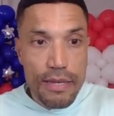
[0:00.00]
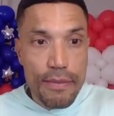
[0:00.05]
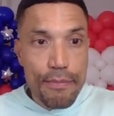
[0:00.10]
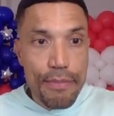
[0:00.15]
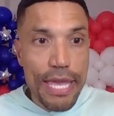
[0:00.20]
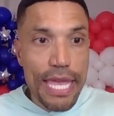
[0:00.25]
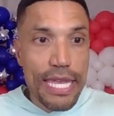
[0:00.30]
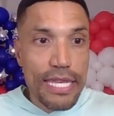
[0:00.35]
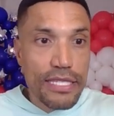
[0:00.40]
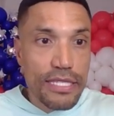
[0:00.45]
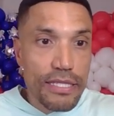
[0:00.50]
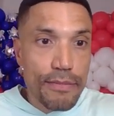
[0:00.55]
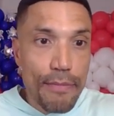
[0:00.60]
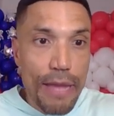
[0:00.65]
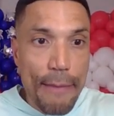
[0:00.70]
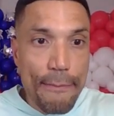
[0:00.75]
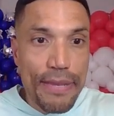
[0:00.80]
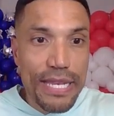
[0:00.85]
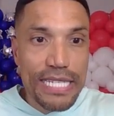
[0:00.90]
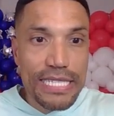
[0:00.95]
Paste.
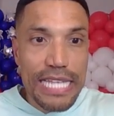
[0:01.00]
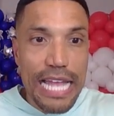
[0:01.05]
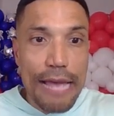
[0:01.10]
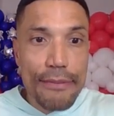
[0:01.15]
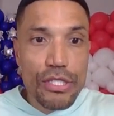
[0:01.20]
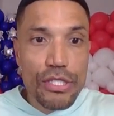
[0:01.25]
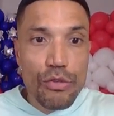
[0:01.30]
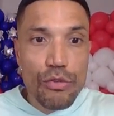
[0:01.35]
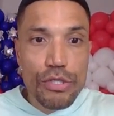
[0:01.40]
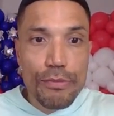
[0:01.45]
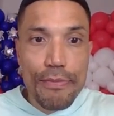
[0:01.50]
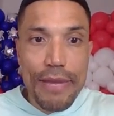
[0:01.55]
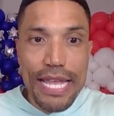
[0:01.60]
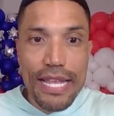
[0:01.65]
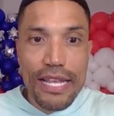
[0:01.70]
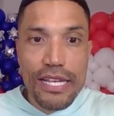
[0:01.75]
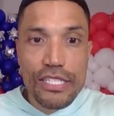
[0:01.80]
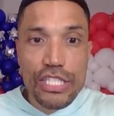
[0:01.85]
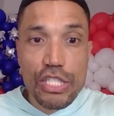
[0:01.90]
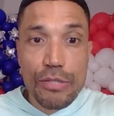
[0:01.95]
My biggest obstacle is buying
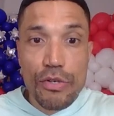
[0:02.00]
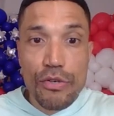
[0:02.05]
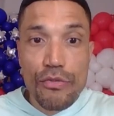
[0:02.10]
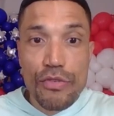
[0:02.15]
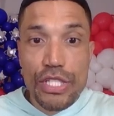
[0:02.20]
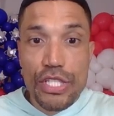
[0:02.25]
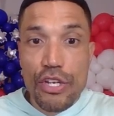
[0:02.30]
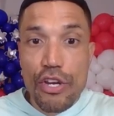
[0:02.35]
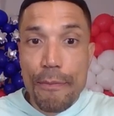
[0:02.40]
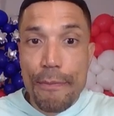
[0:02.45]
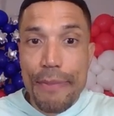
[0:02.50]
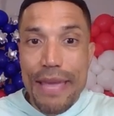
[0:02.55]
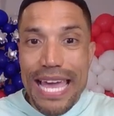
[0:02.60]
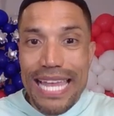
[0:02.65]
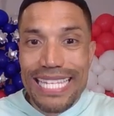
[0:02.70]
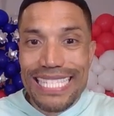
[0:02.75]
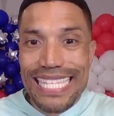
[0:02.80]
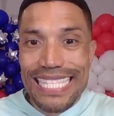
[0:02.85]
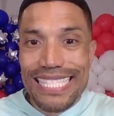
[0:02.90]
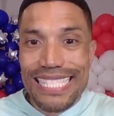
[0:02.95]
customer return
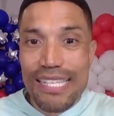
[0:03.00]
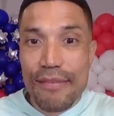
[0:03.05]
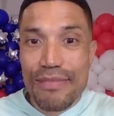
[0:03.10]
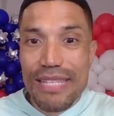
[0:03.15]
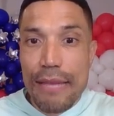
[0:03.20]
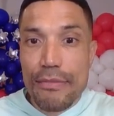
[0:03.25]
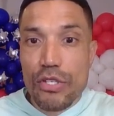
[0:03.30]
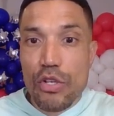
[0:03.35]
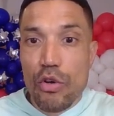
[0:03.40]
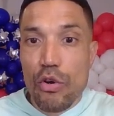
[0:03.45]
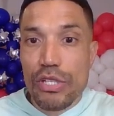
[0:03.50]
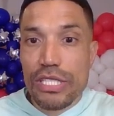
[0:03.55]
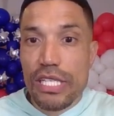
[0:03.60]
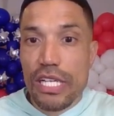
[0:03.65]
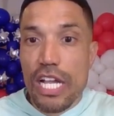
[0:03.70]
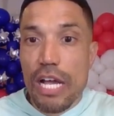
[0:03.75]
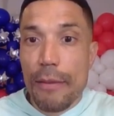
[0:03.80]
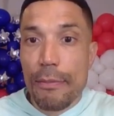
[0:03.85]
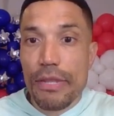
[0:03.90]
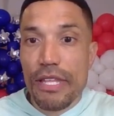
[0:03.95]
pallets that sometimes cost a
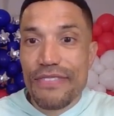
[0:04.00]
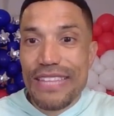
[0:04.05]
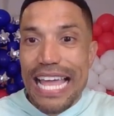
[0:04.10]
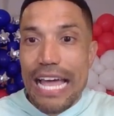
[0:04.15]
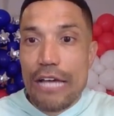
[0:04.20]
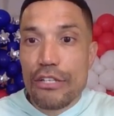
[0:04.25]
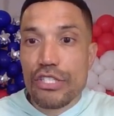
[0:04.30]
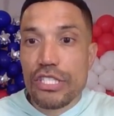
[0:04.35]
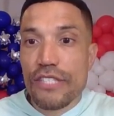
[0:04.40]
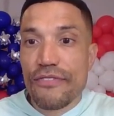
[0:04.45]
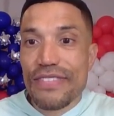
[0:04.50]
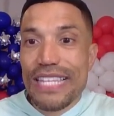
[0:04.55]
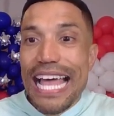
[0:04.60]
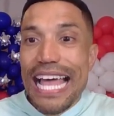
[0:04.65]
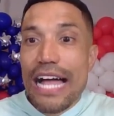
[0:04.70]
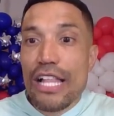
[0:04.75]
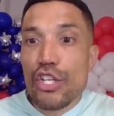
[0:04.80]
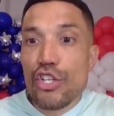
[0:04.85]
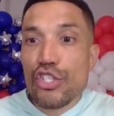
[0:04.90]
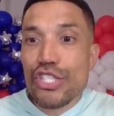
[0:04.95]
couple of thousands of
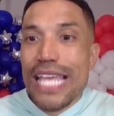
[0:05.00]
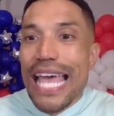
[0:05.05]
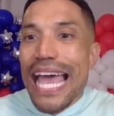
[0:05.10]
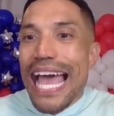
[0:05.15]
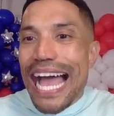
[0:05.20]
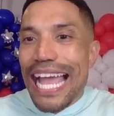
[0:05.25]
dollars.